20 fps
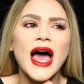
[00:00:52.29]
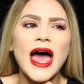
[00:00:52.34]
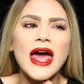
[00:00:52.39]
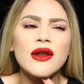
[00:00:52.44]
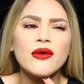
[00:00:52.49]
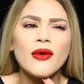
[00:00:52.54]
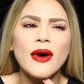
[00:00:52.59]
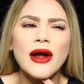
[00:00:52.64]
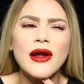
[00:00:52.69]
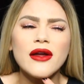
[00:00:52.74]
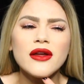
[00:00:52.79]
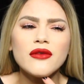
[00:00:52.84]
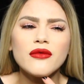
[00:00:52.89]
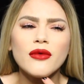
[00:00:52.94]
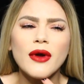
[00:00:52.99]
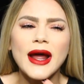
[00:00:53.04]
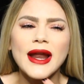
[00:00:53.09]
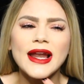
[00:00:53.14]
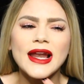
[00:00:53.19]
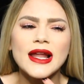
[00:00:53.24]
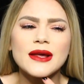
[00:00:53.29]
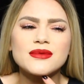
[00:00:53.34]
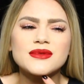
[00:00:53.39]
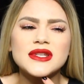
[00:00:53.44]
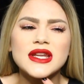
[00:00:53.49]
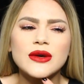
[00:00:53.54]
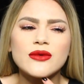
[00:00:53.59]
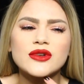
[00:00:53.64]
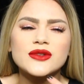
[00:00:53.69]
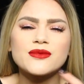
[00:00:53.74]
And wearing red
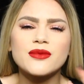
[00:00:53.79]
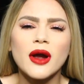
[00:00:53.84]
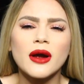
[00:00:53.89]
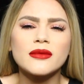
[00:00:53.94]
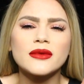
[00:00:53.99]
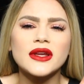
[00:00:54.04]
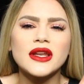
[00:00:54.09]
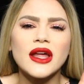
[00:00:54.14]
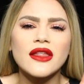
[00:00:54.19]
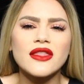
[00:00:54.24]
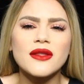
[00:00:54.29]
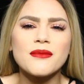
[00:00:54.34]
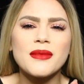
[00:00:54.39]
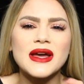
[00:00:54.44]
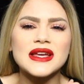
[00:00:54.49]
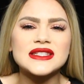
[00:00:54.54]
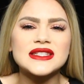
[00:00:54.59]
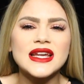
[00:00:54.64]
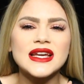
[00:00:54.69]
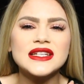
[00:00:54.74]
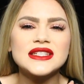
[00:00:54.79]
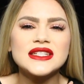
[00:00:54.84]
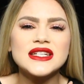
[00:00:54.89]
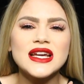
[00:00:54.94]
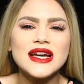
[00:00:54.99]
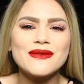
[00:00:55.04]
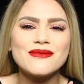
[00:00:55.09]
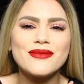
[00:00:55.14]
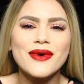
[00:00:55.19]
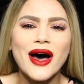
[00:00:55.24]
lipstick was probably not the best
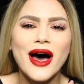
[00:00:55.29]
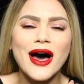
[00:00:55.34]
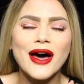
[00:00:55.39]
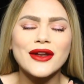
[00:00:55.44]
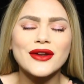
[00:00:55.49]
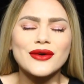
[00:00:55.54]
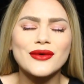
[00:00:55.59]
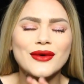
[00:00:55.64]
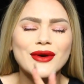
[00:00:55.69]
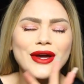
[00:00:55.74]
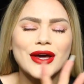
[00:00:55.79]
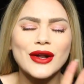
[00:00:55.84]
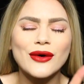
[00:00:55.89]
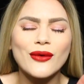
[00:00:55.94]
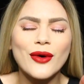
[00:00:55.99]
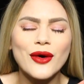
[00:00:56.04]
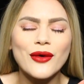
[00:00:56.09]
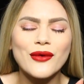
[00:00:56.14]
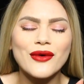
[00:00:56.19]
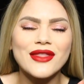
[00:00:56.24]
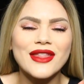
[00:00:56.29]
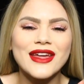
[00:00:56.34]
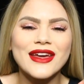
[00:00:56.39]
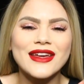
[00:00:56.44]
idea, but we're gonna work with